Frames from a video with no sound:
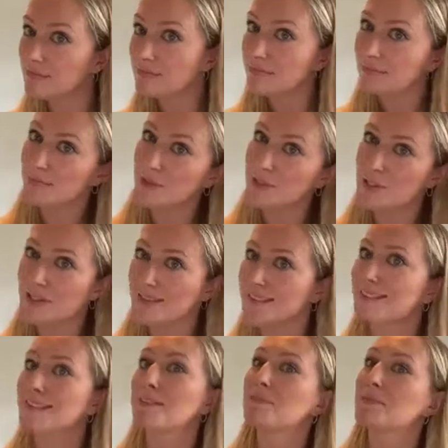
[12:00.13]
which
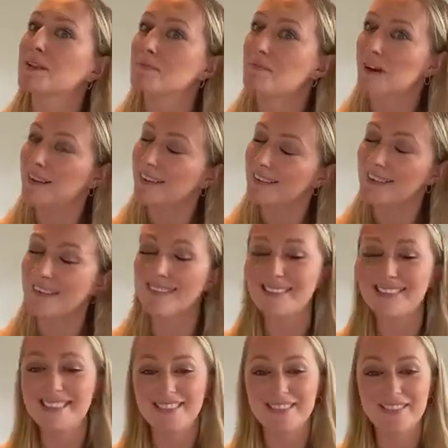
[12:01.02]
is something my
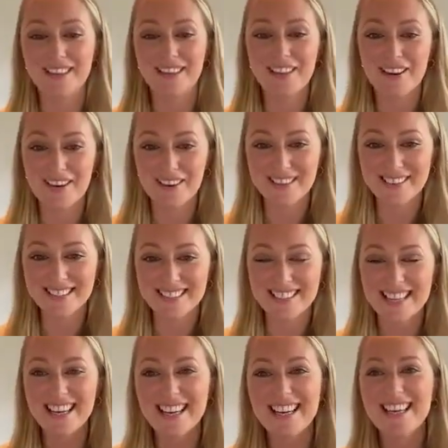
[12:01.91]
clients do a lot.
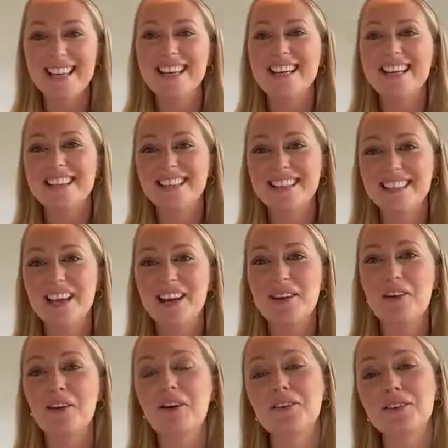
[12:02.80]

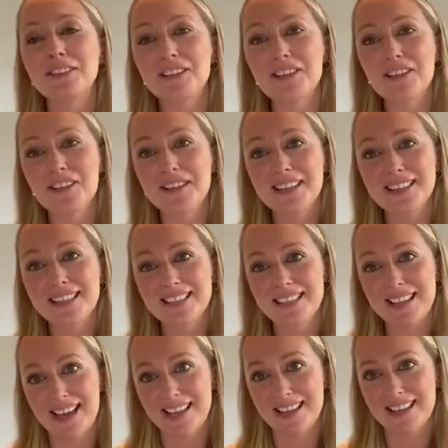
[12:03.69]
So onto the
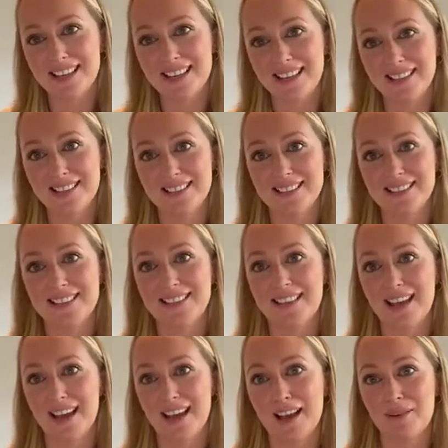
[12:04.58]
second
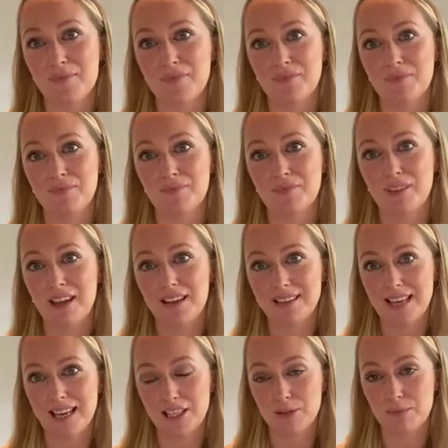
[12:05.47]

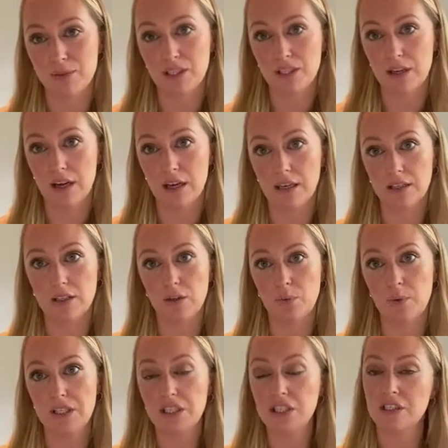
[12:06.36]
attachment style,
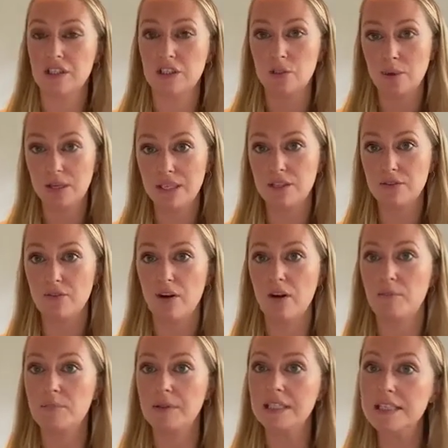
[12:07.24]
which is the
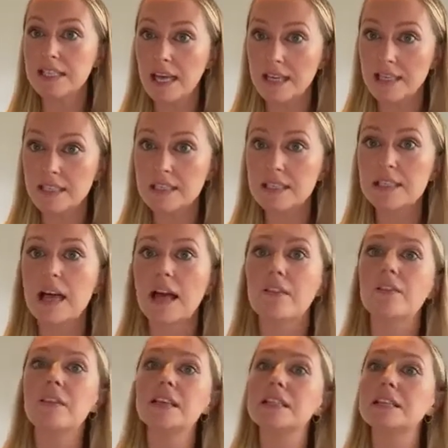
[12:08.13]
25%,
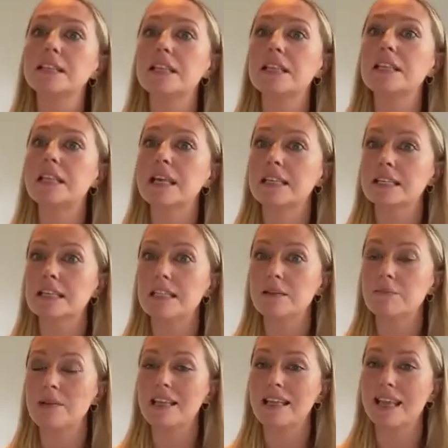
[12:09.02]
and this tends
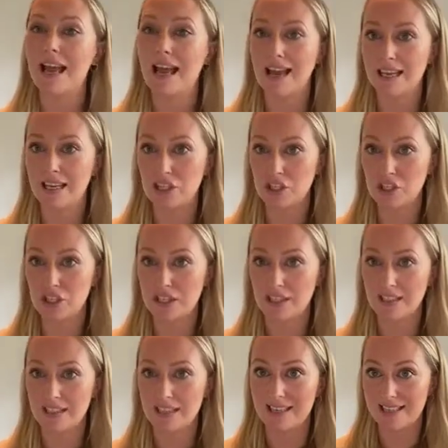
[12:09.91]
to be the
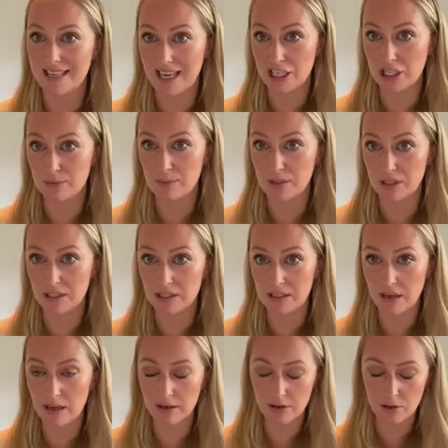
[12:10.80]
anxious attachment
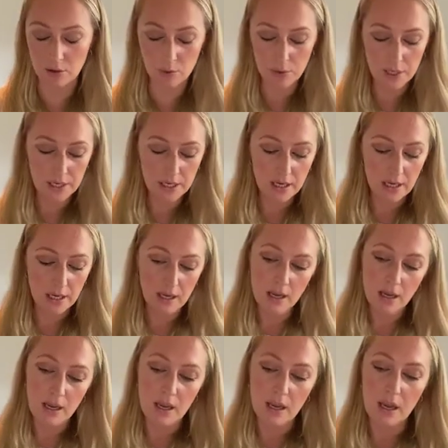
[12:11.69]
style.
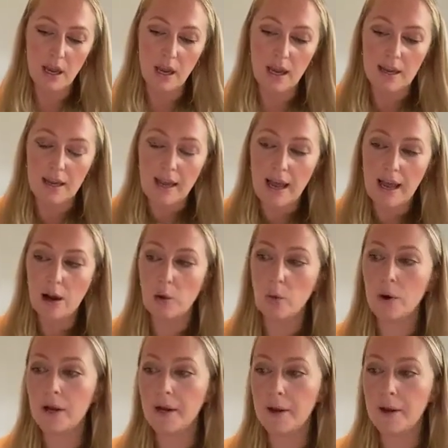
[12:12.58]
Now,